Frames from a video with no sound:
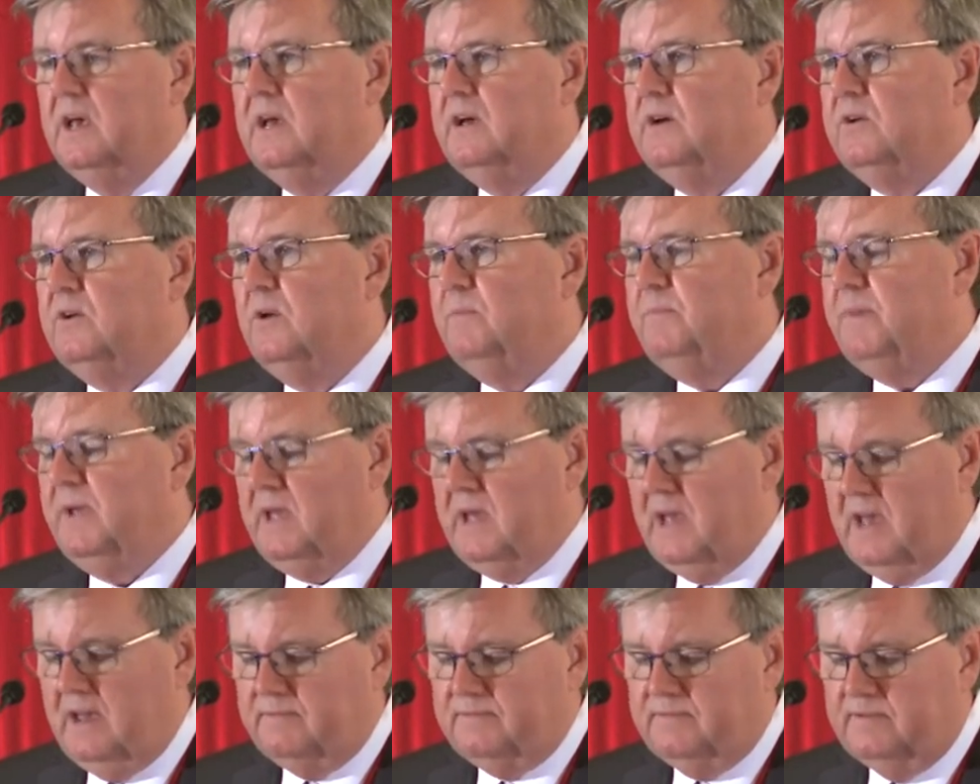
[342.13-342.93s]
And on
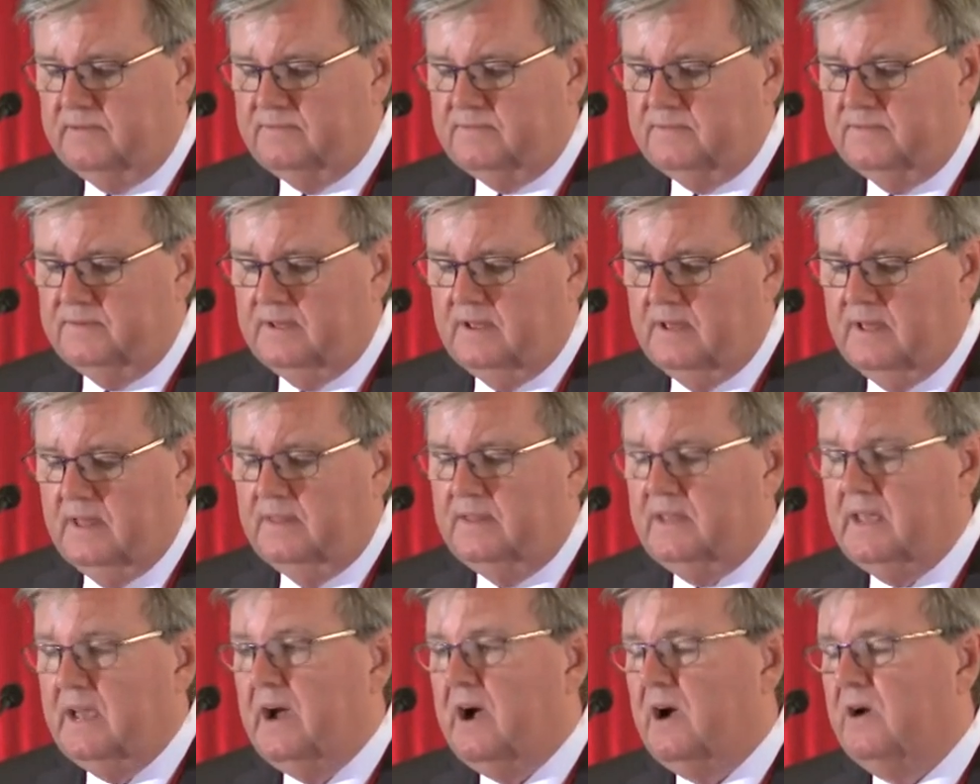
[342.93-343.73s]
behalf of
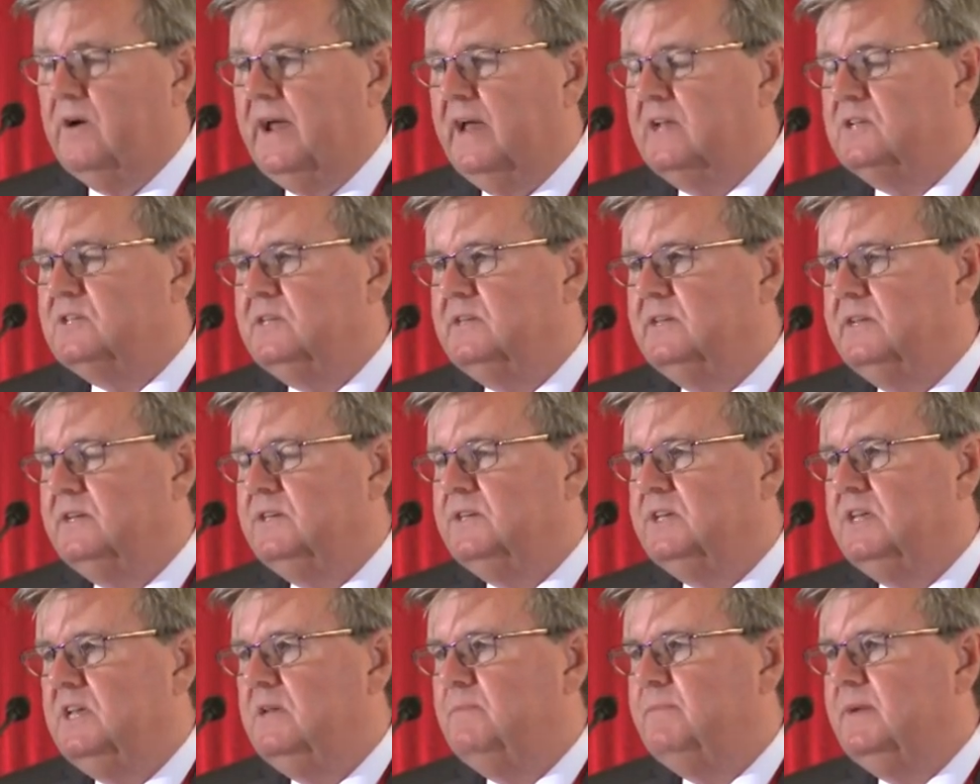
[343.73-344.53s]
the, our excellent
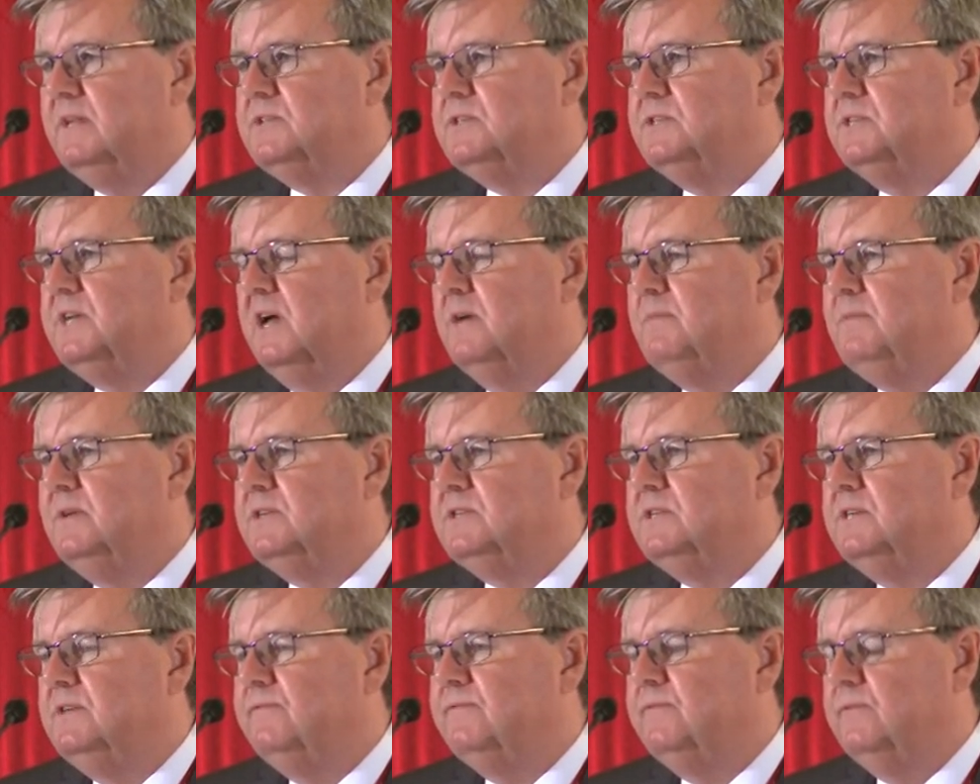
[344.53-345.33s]
team at
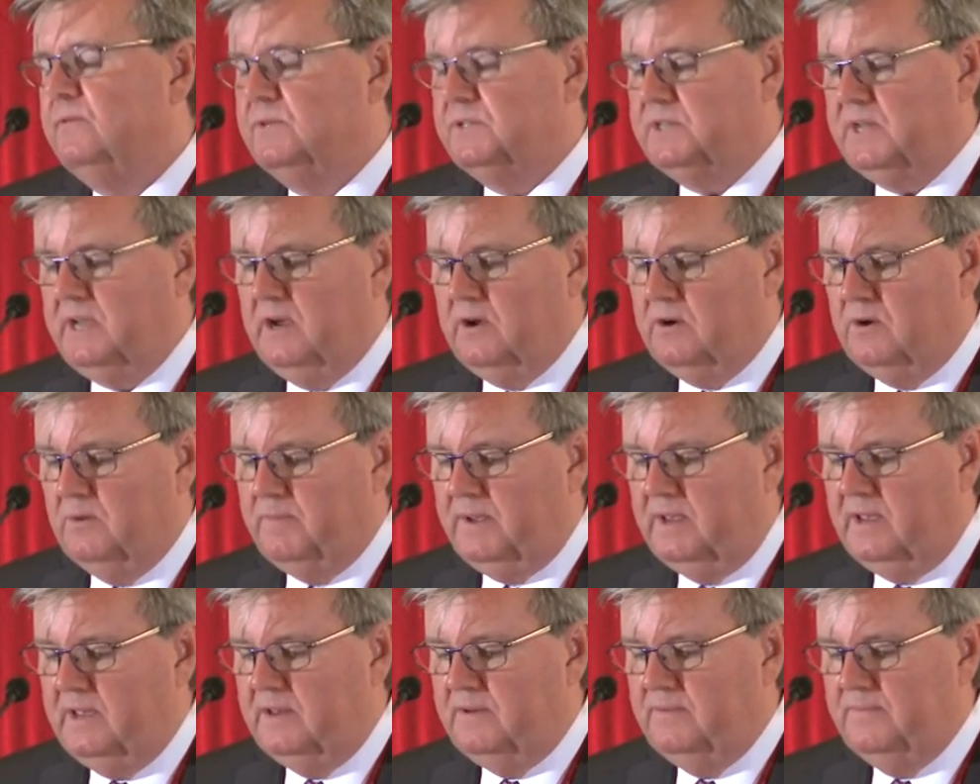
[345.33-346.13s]
CIBC First
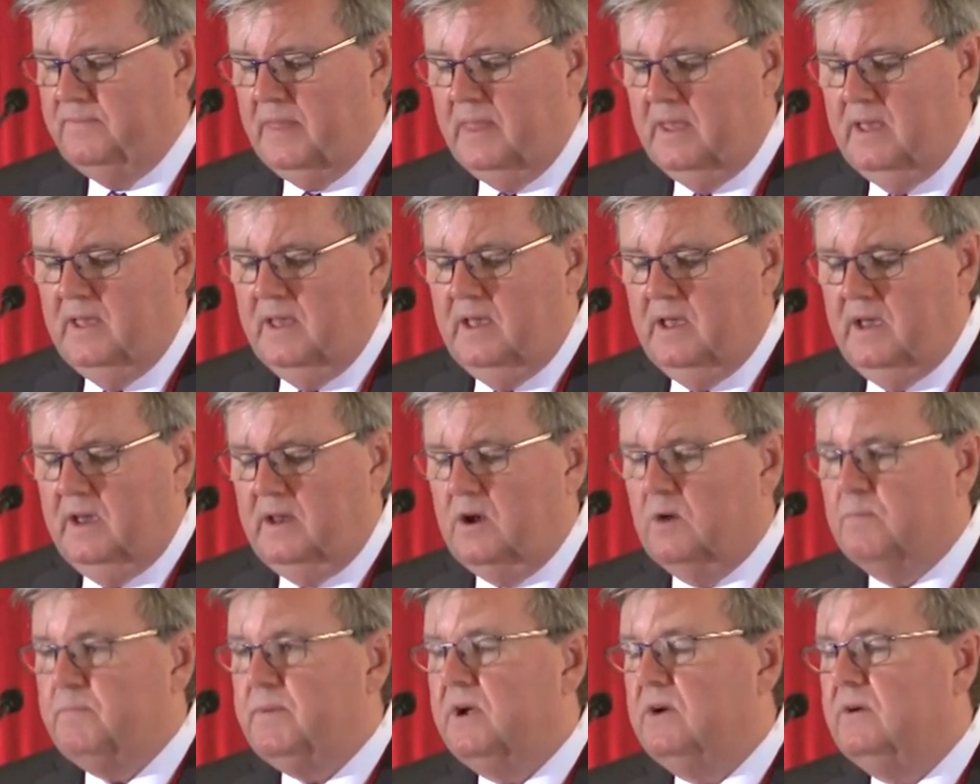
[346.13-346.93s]
Caribbean and
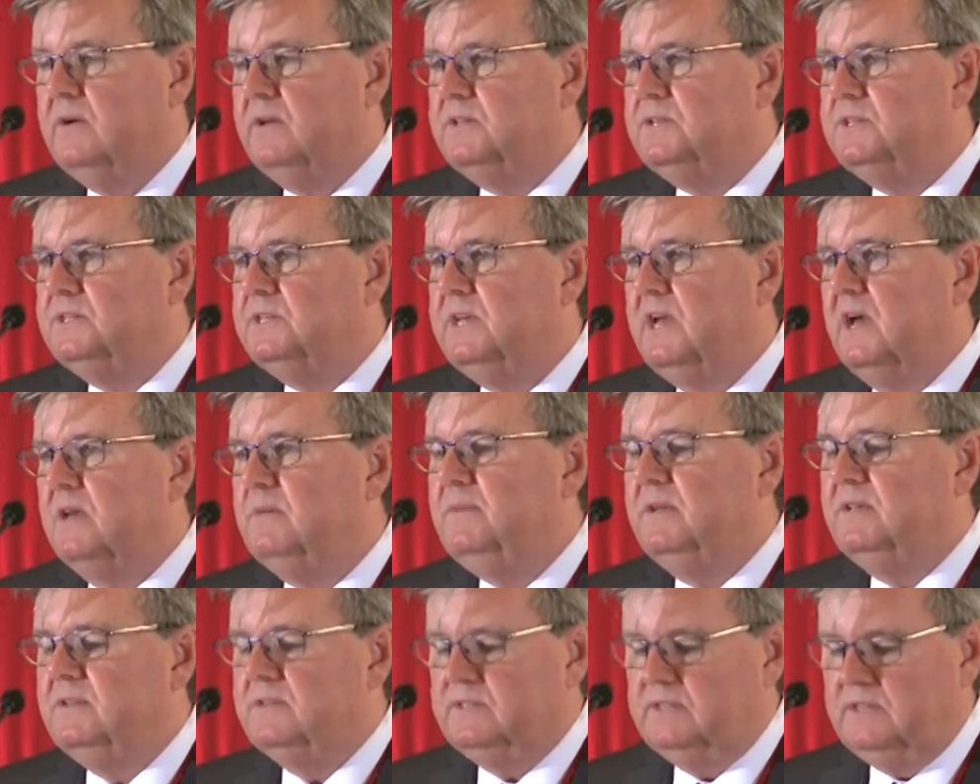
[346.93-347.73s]
our parent
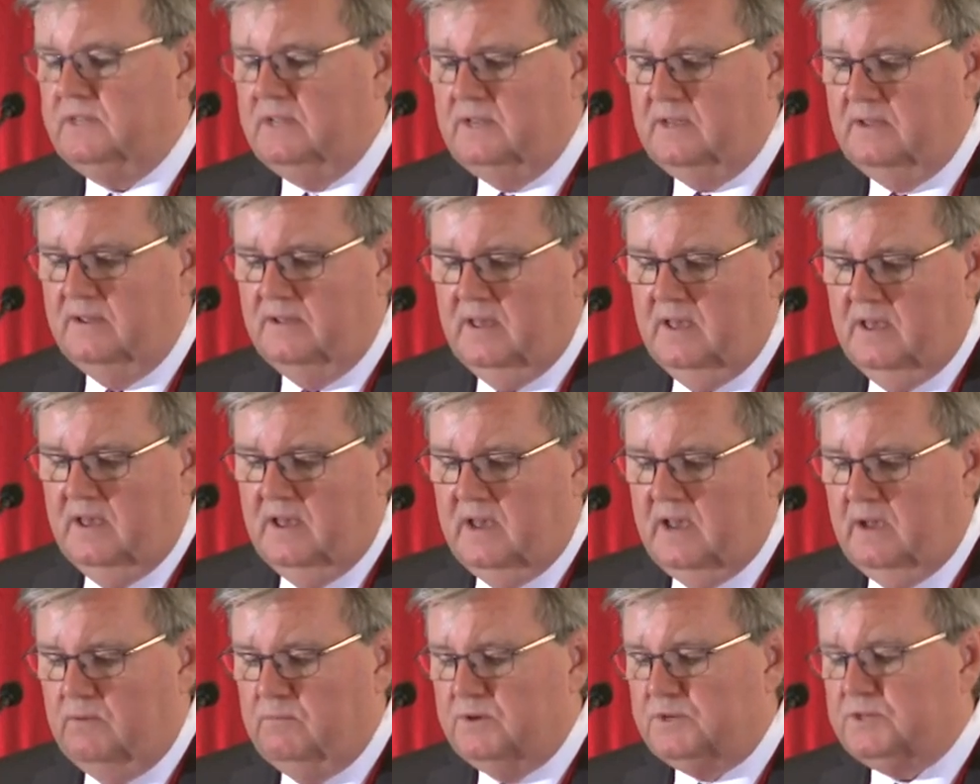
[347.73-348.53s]
CIBC,
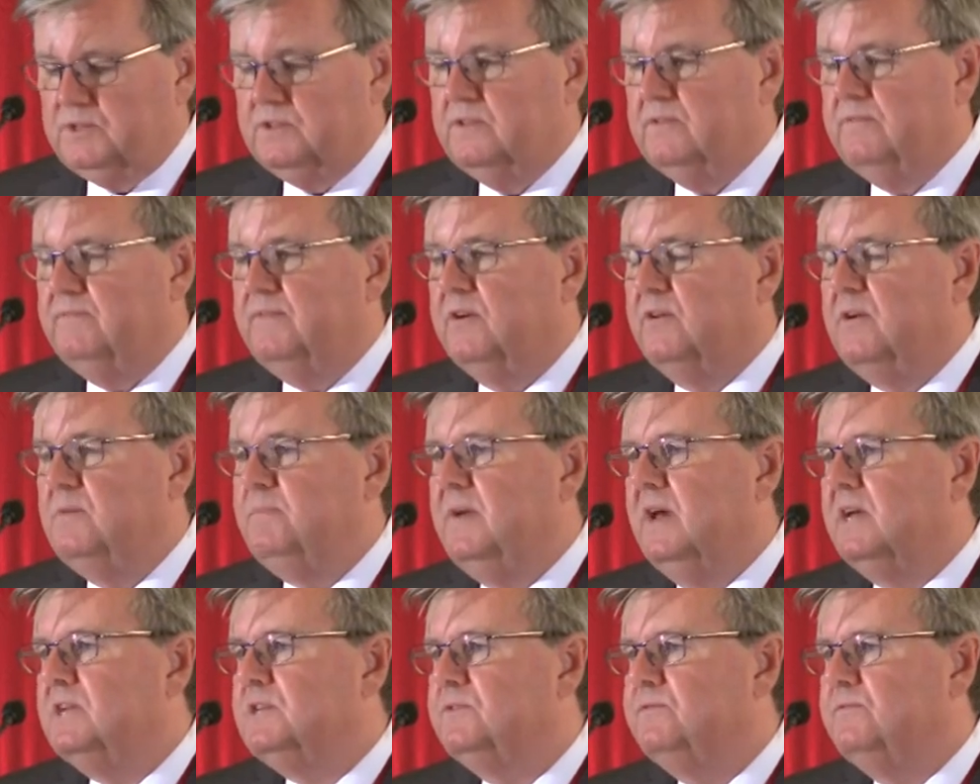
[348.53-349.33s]
I wish you the very
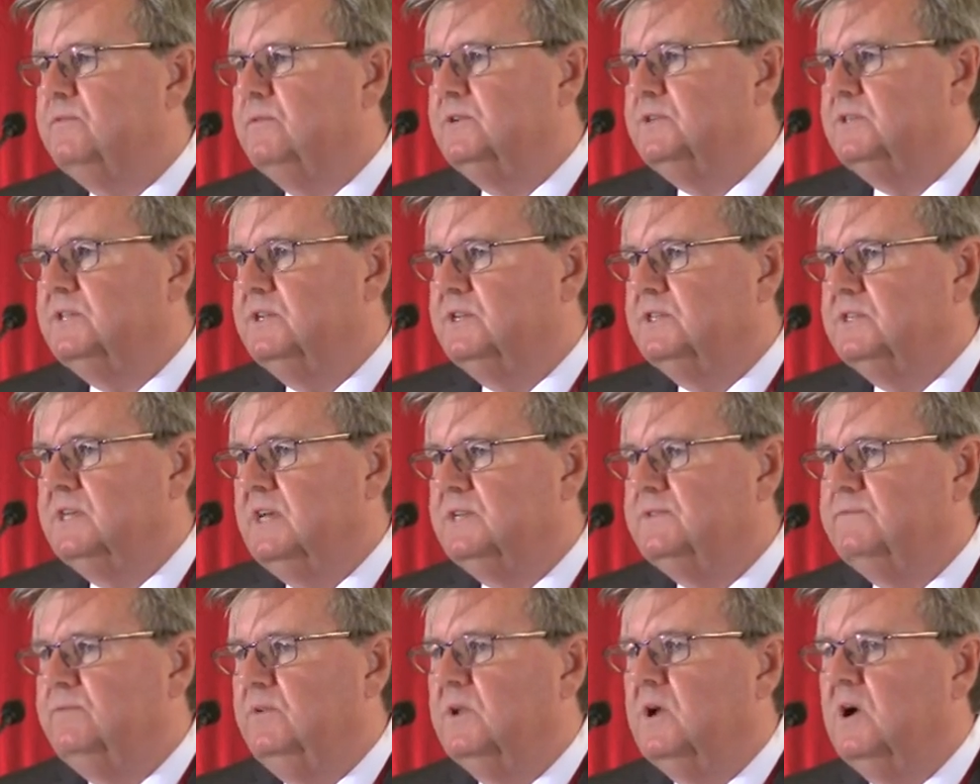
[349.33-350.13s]
best for a
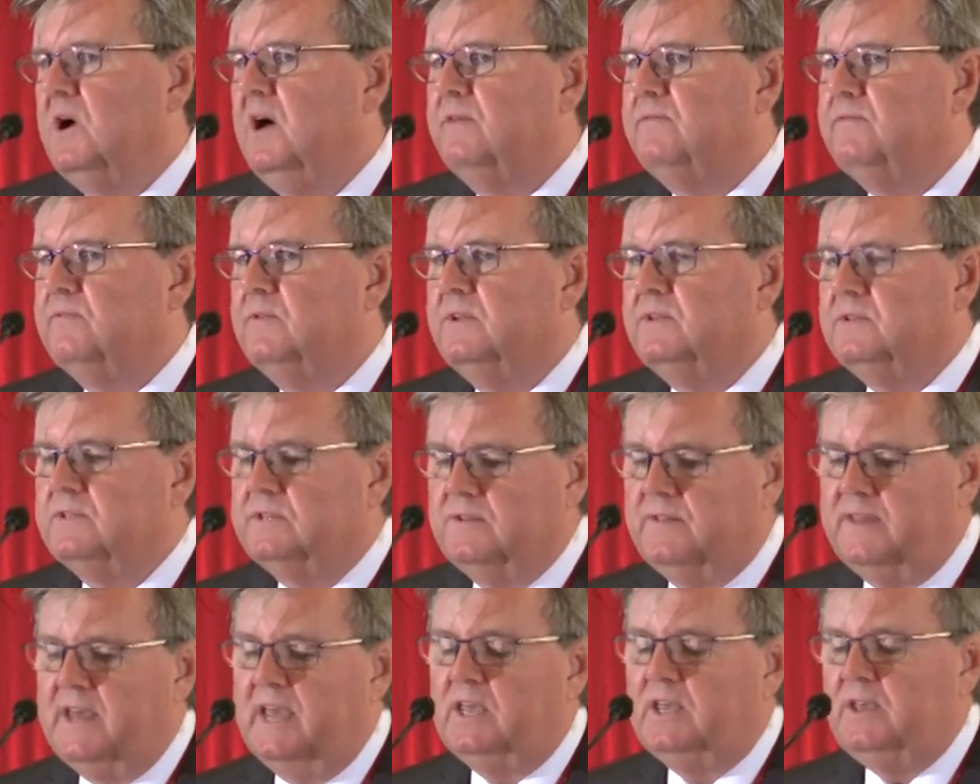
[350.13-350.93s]
successful
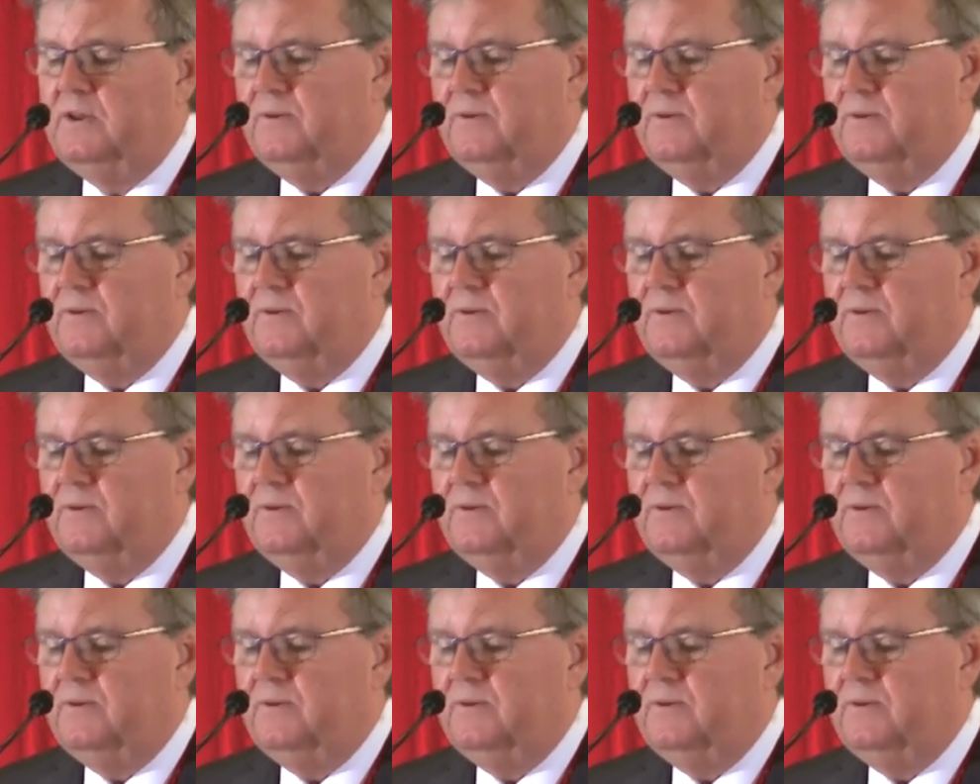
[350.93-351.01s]
conference. Thank